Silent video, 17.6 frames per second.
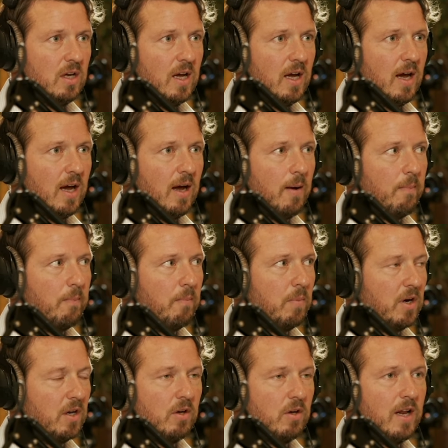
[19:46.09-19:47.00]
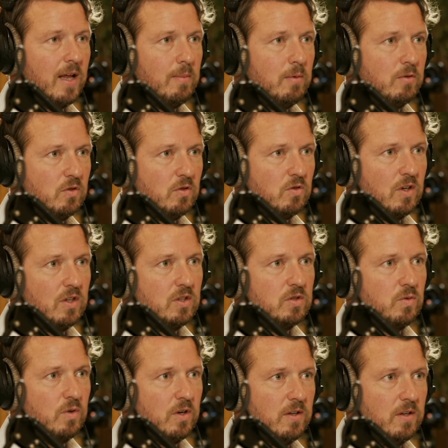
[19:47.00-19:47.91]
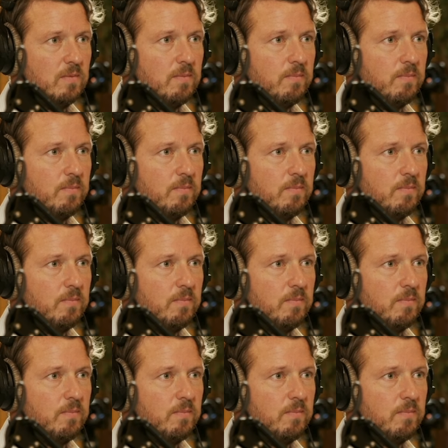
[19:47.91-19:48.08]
um, but are not able to transfer it.